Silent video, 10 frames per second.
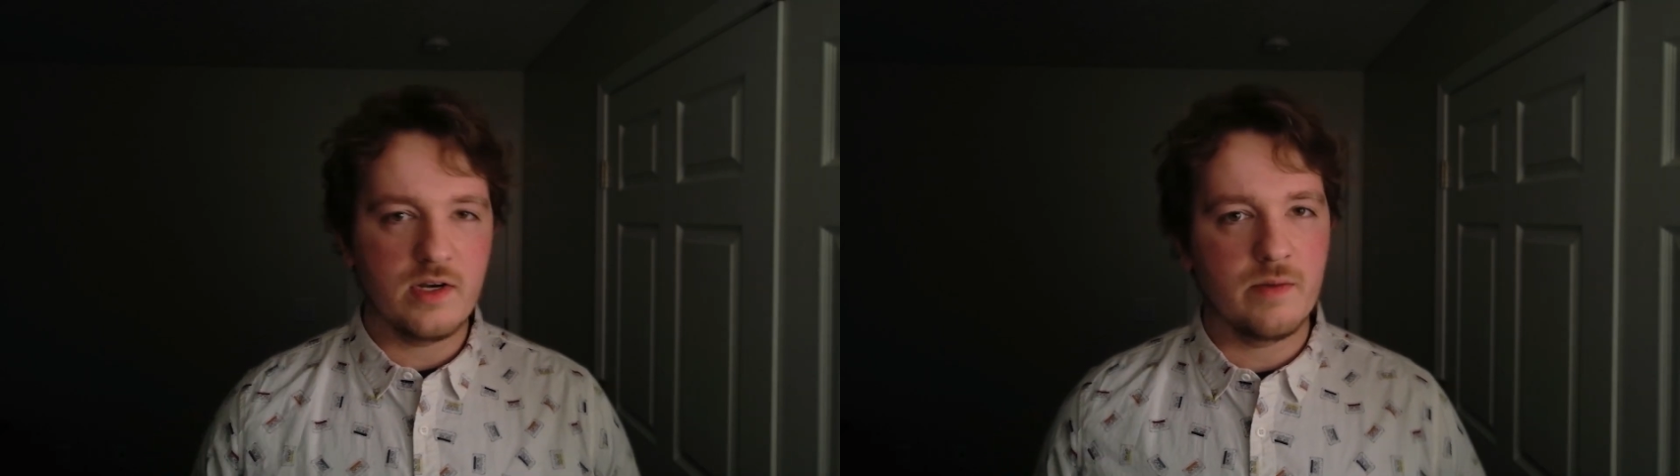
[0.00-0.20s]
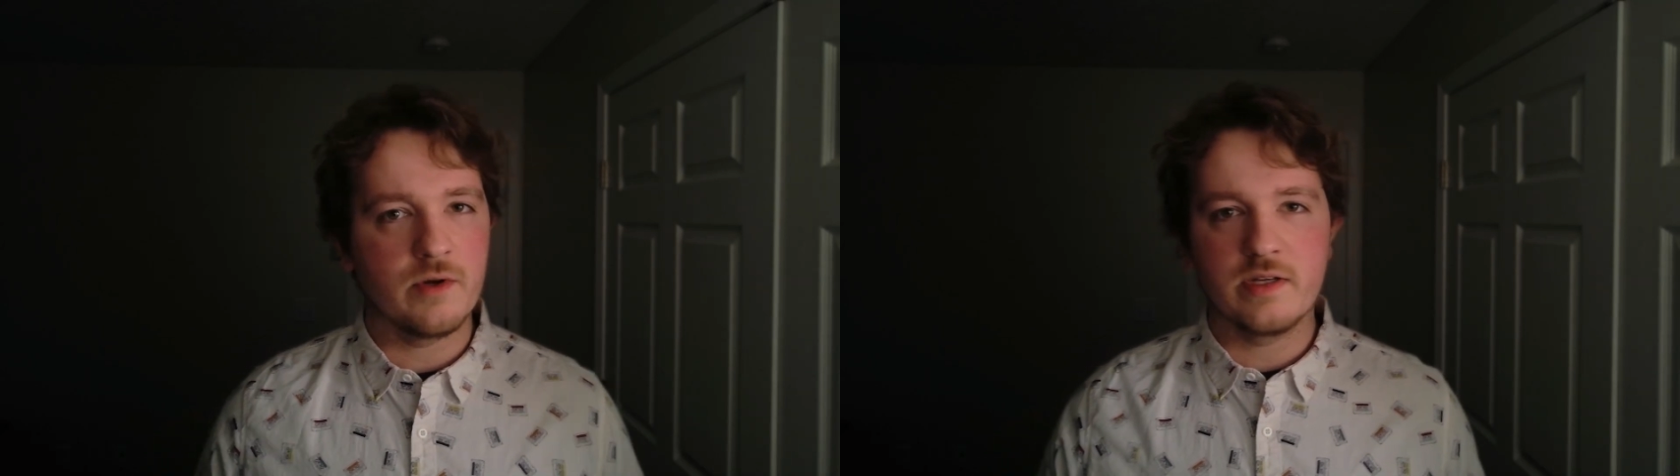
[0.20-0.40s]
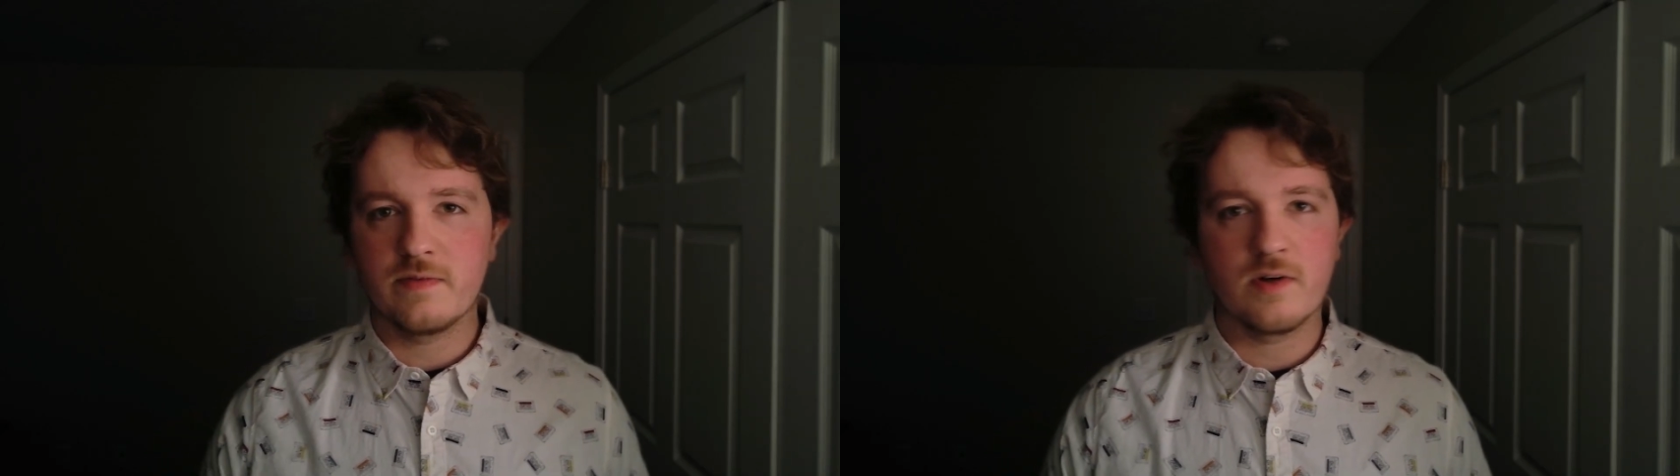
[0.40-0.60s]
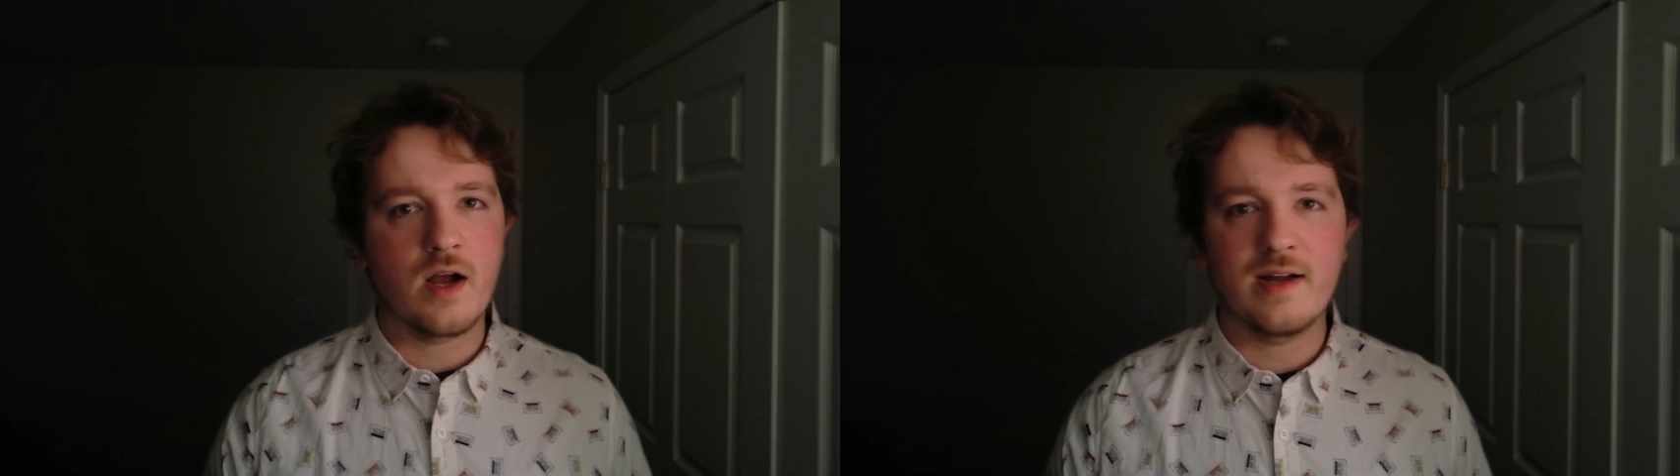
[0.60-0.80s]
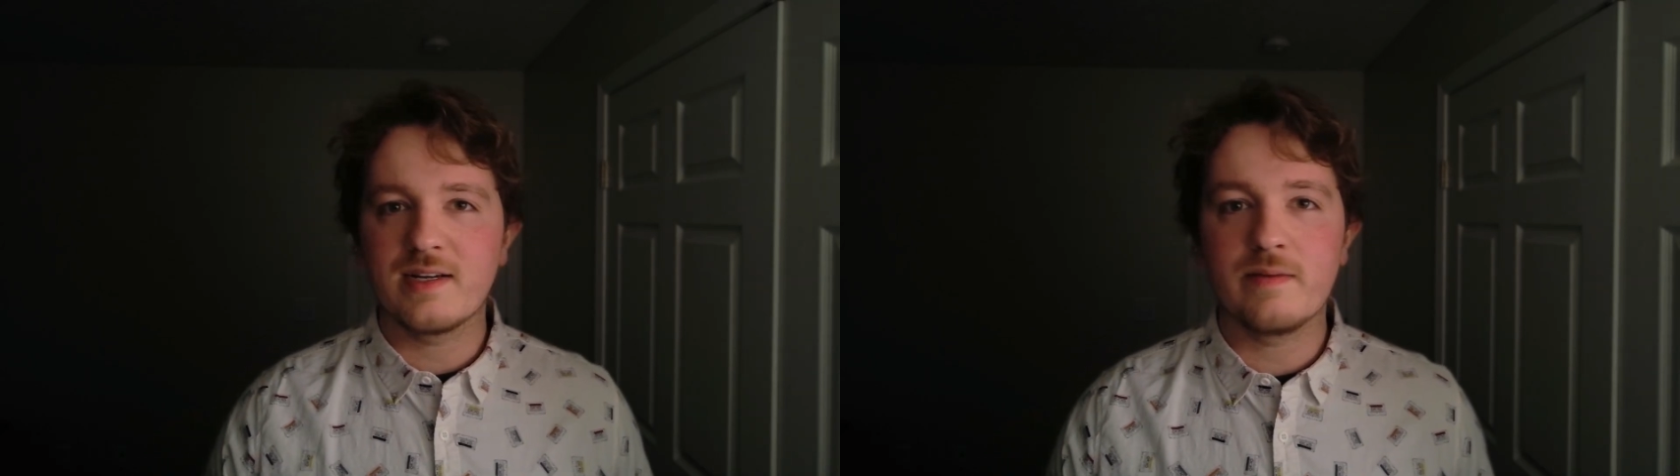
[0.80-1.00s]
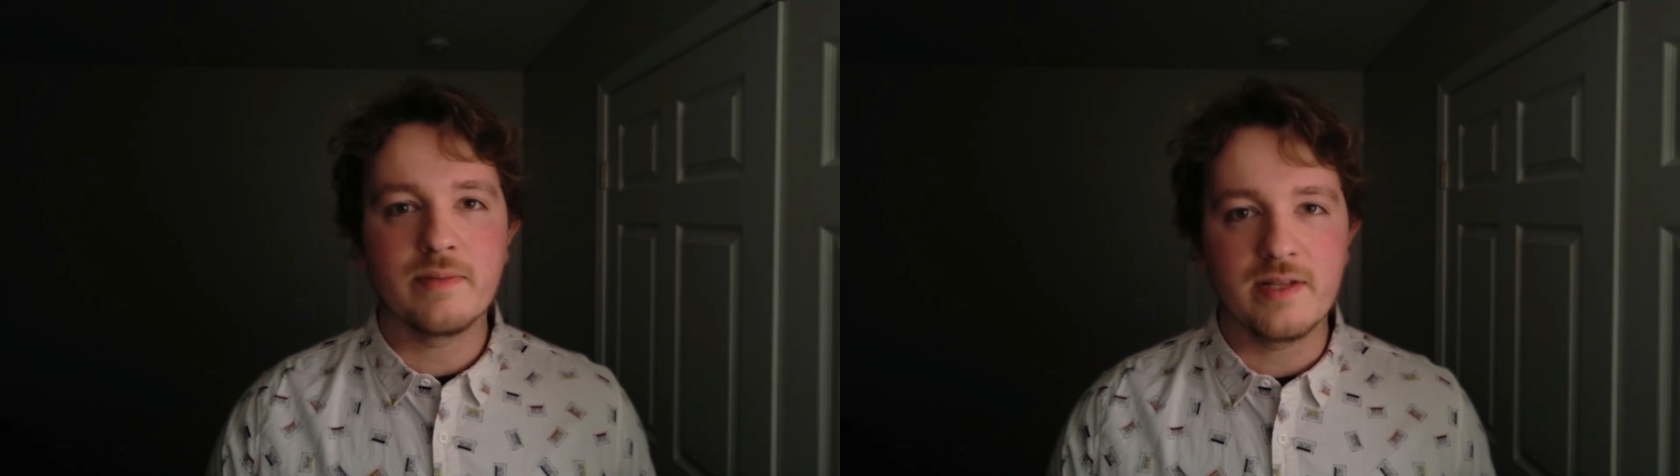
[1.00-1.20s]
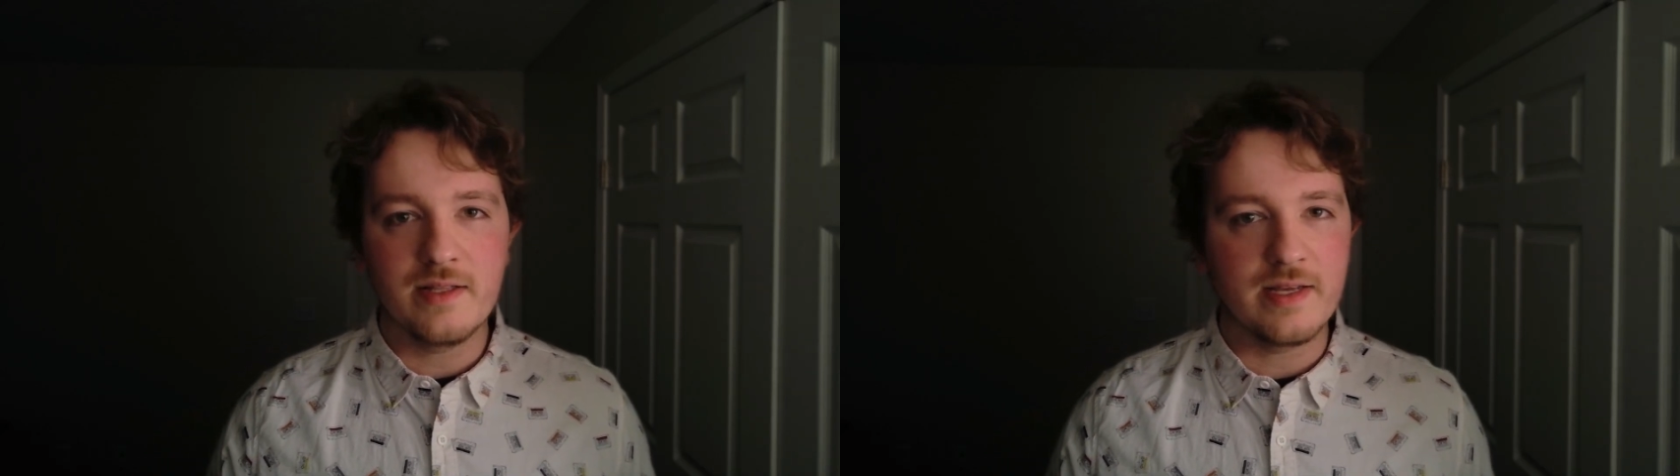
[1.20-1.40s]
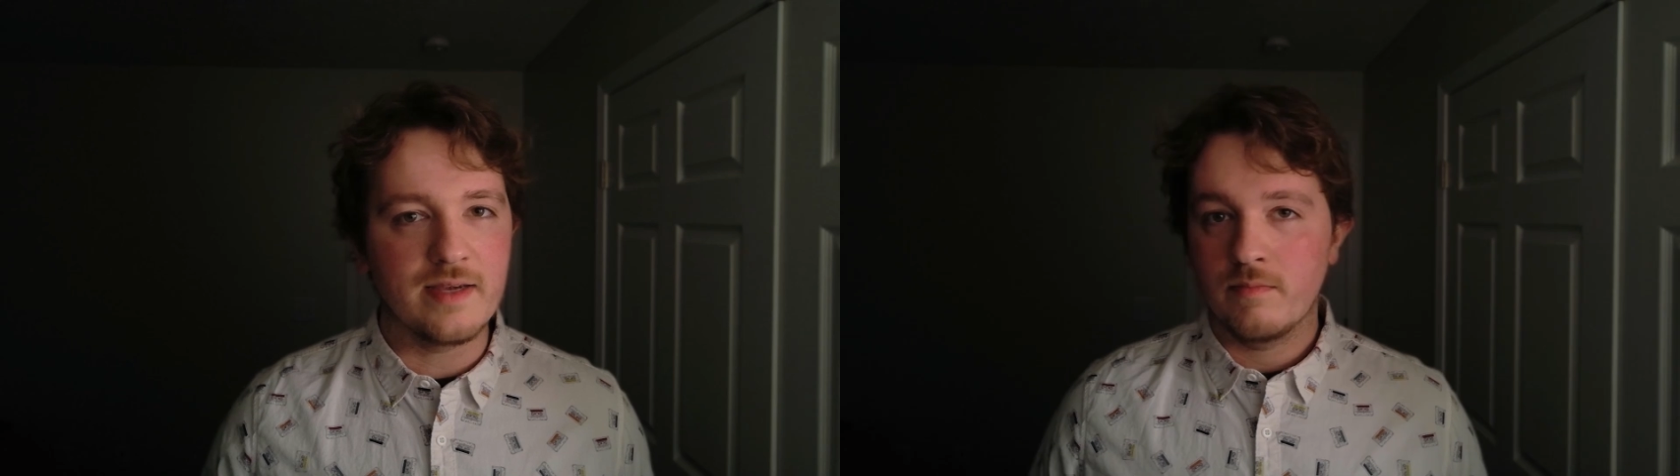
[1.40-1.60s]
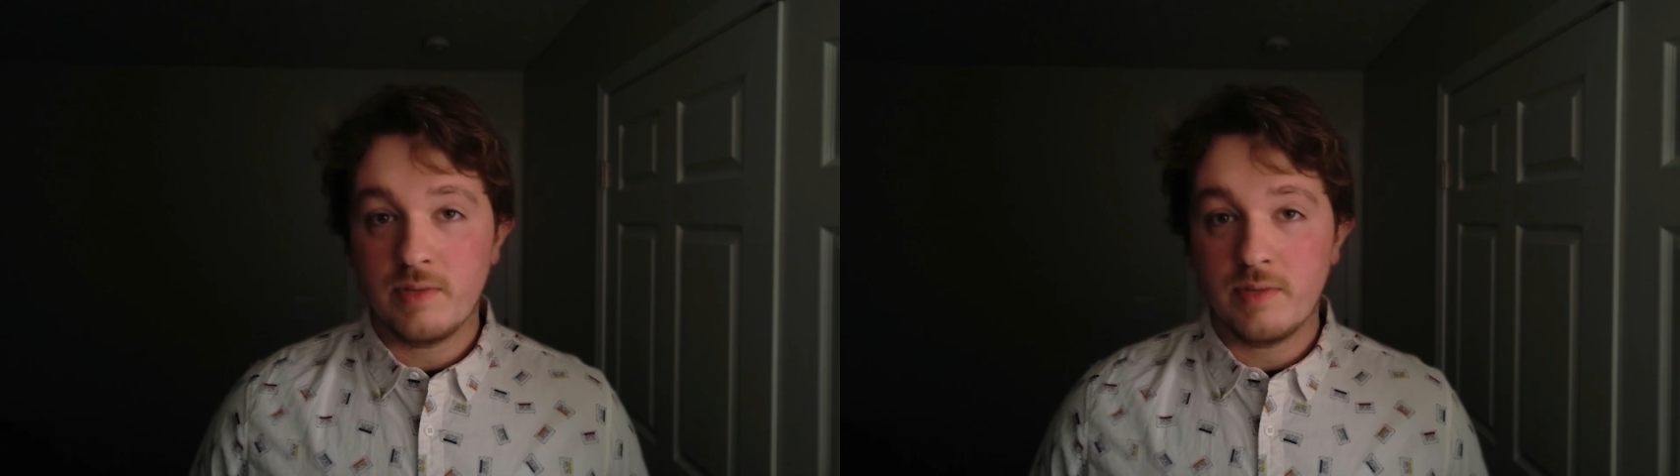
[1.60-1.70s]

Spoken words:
number is forgotten completely.